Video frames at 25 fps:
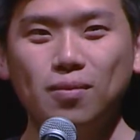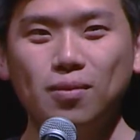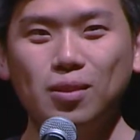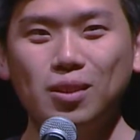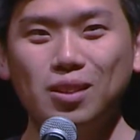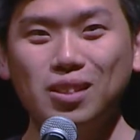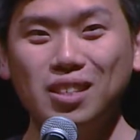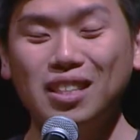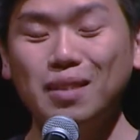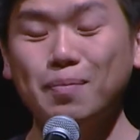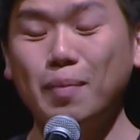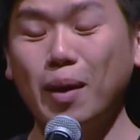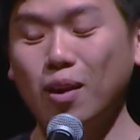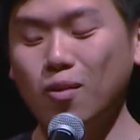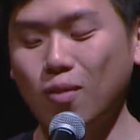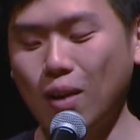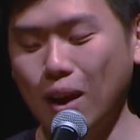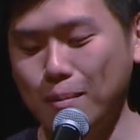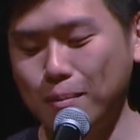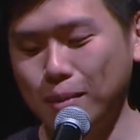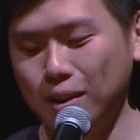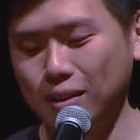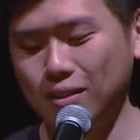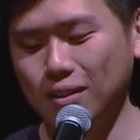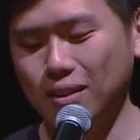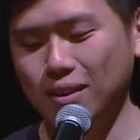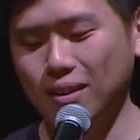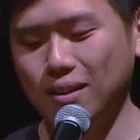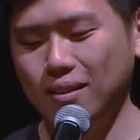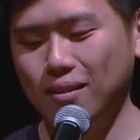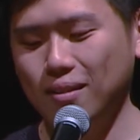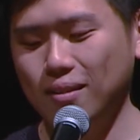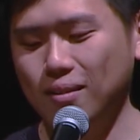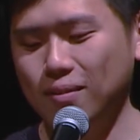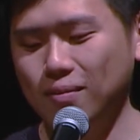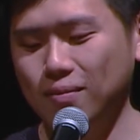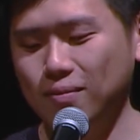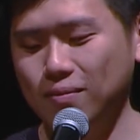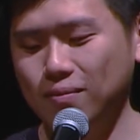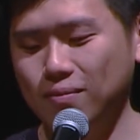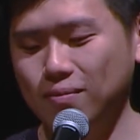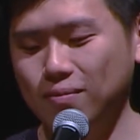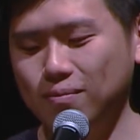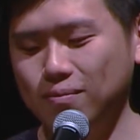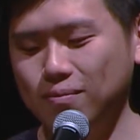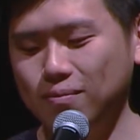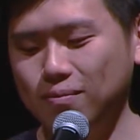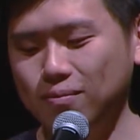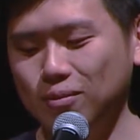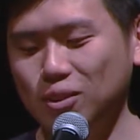You see, my grandmother,
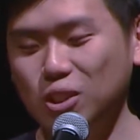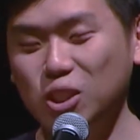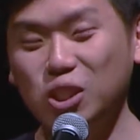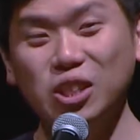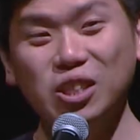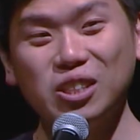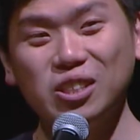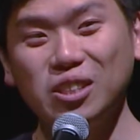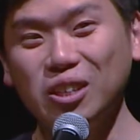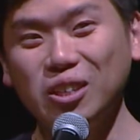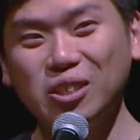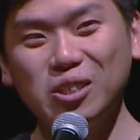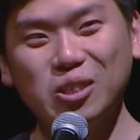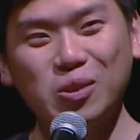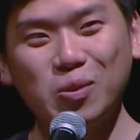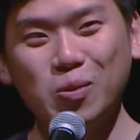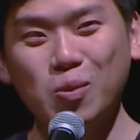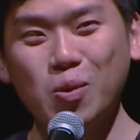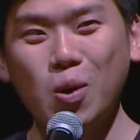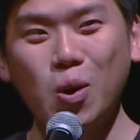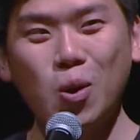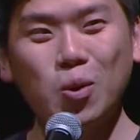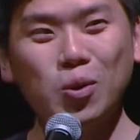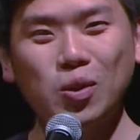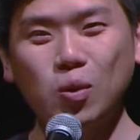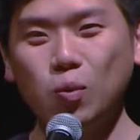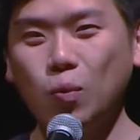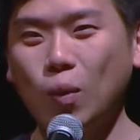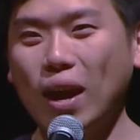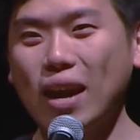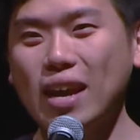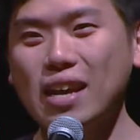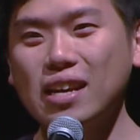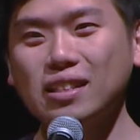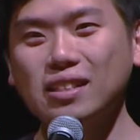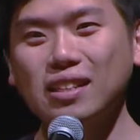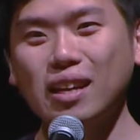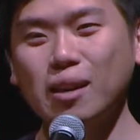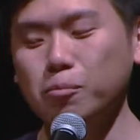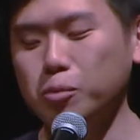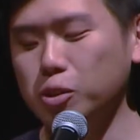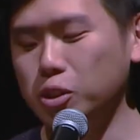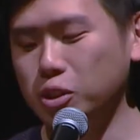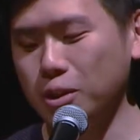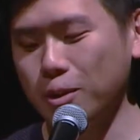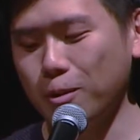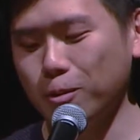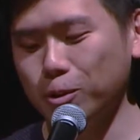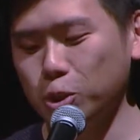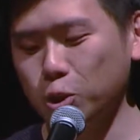she sees the world in ways that I'm
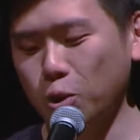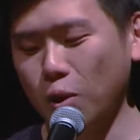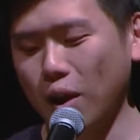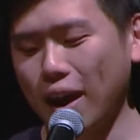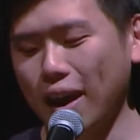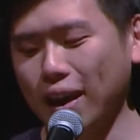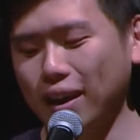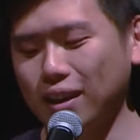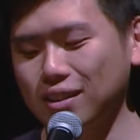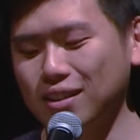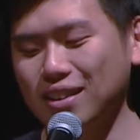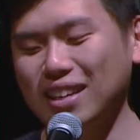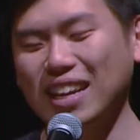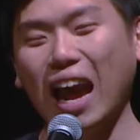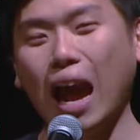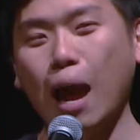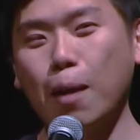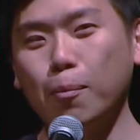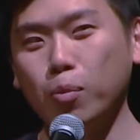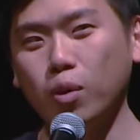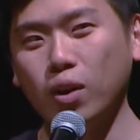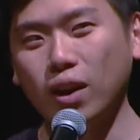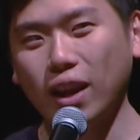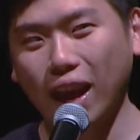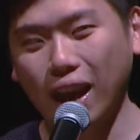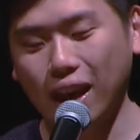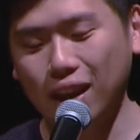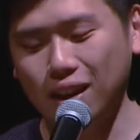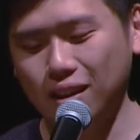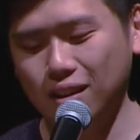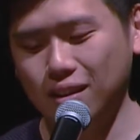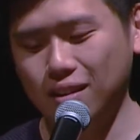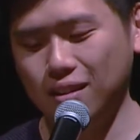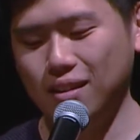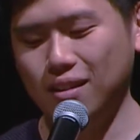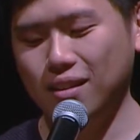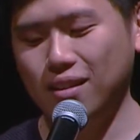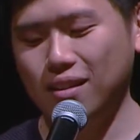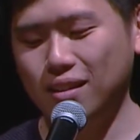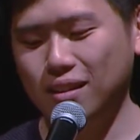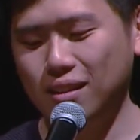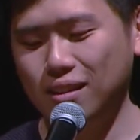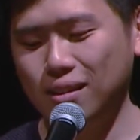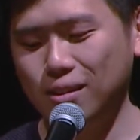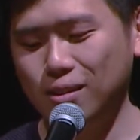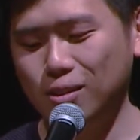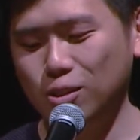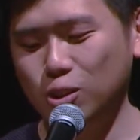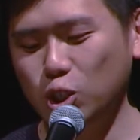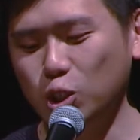still trying to comprehend.
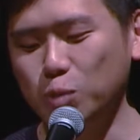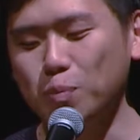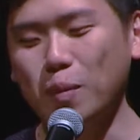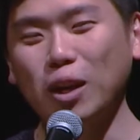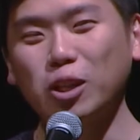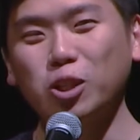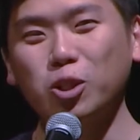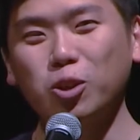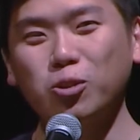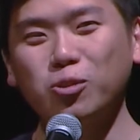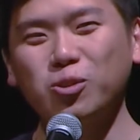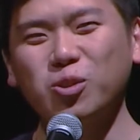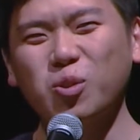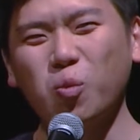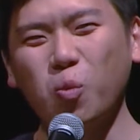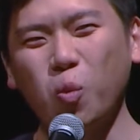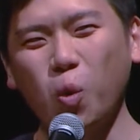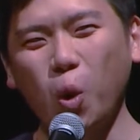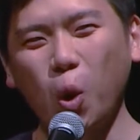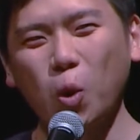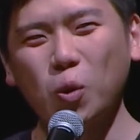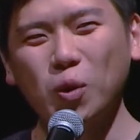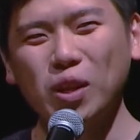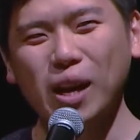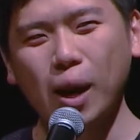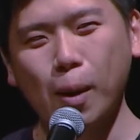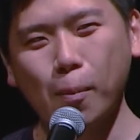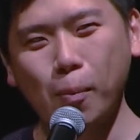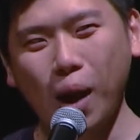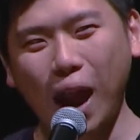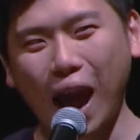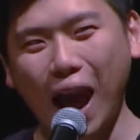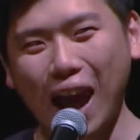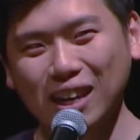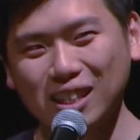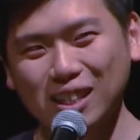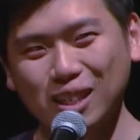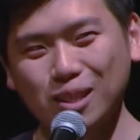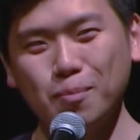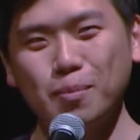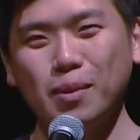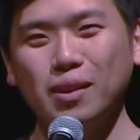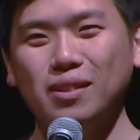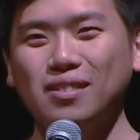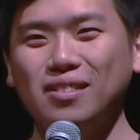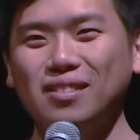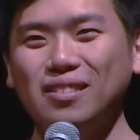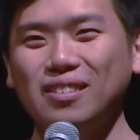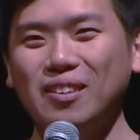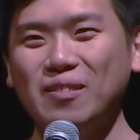She measures the world in
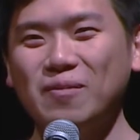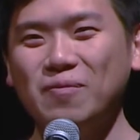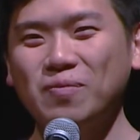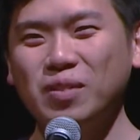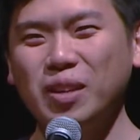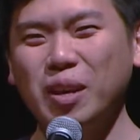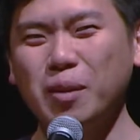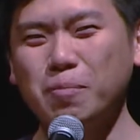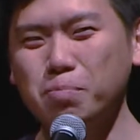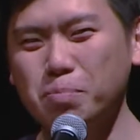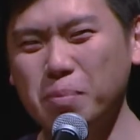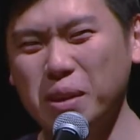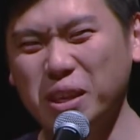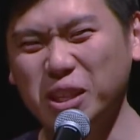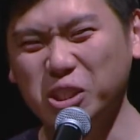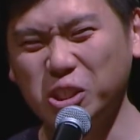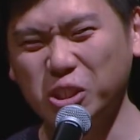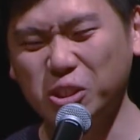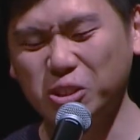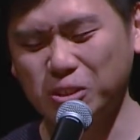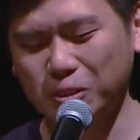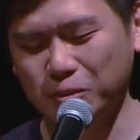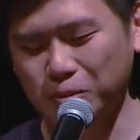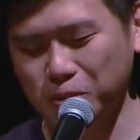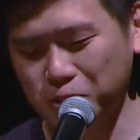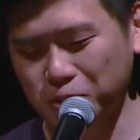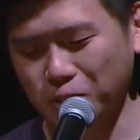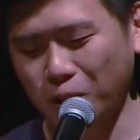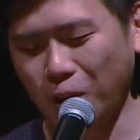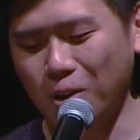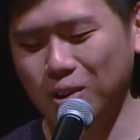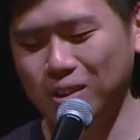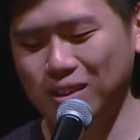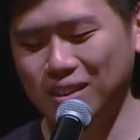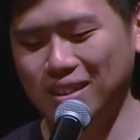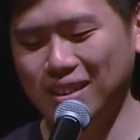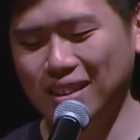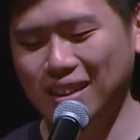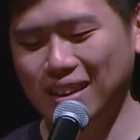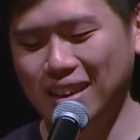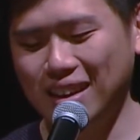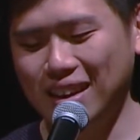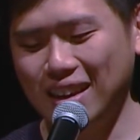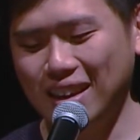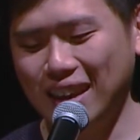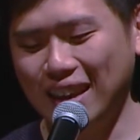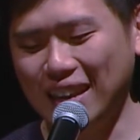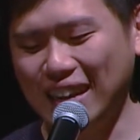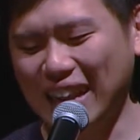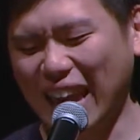approximates, in pinches of salt,
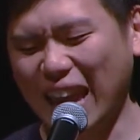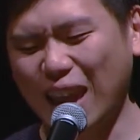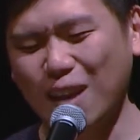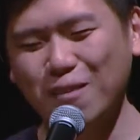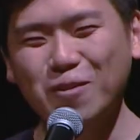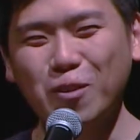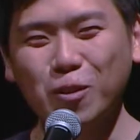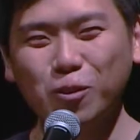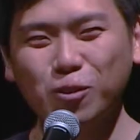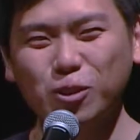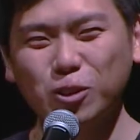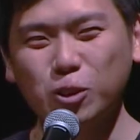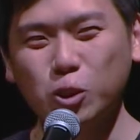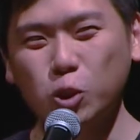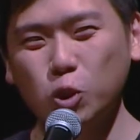in handfuls of